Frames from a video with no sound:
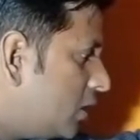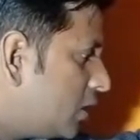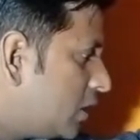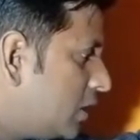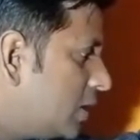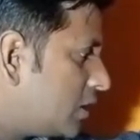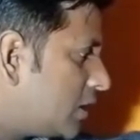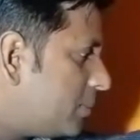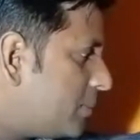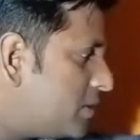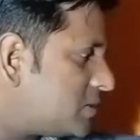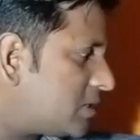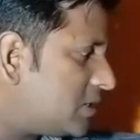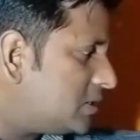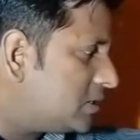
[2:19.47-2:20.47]
increment
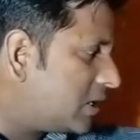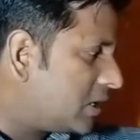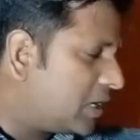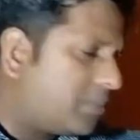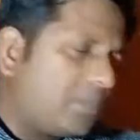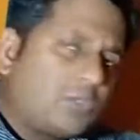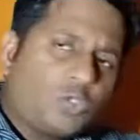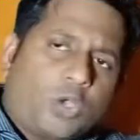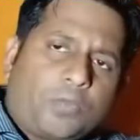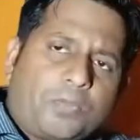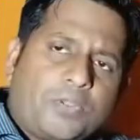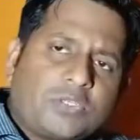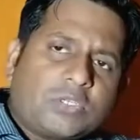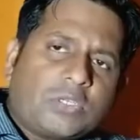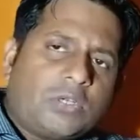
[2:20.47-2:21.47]
and decrement
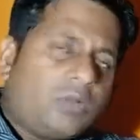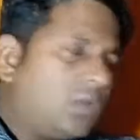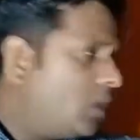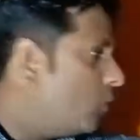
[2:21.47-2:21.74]
operator